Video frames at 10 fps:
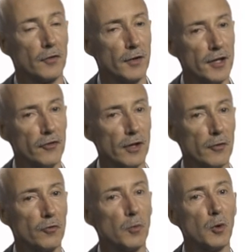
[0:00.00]
These
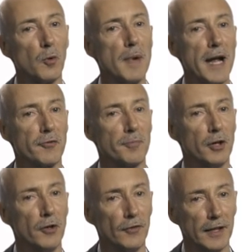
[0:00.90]
zones will all match
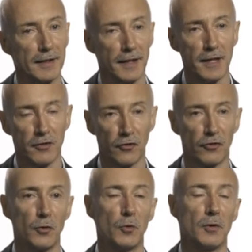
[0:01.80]
perfectly
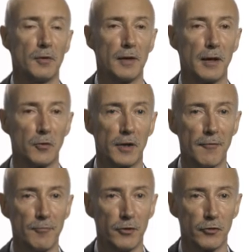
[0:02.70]
to local
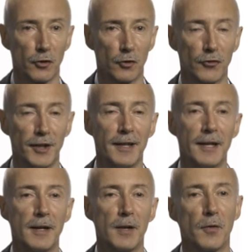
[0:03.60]
government geography.
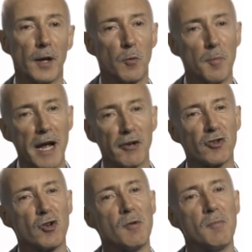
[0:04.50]
They will
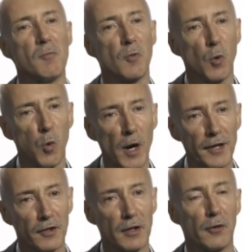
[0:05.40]
match
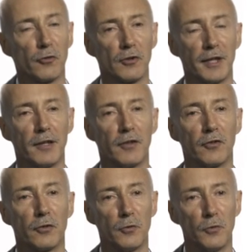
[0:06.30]
quite closely
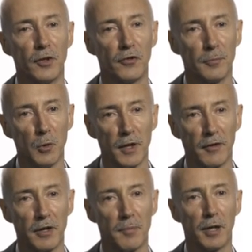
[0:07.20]
to the small
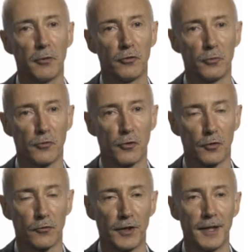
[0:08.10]
area postal
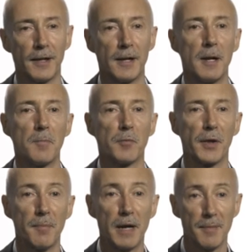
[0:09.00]
geography, but
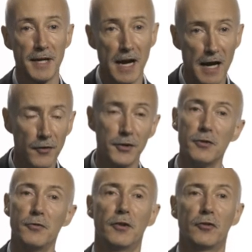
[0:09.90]
there may be other
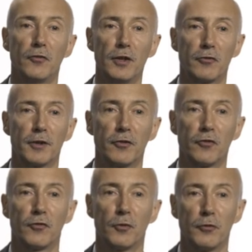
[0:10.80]
units of interest
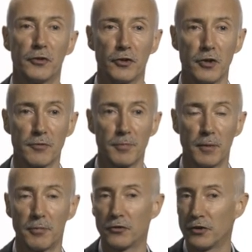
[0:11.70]
for research
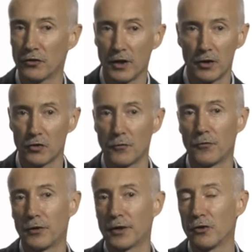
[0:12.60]
purposes,
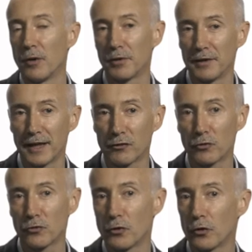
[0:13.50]
for example,
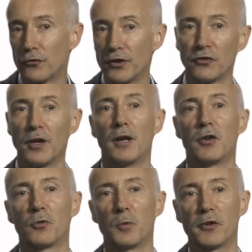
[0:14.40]
electoral geographies,
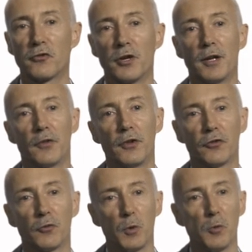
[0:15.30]
to which
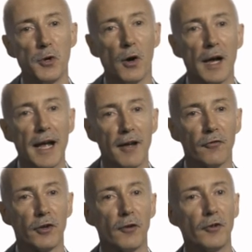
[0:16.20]
this will not
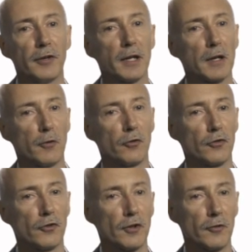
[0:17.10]
have a very close
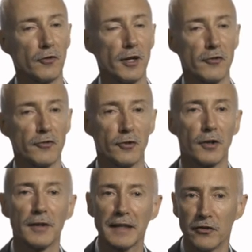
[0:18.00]
association,
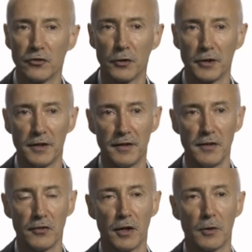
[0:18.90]
at least not in
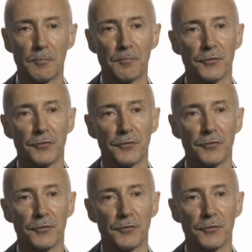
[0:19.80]
detail.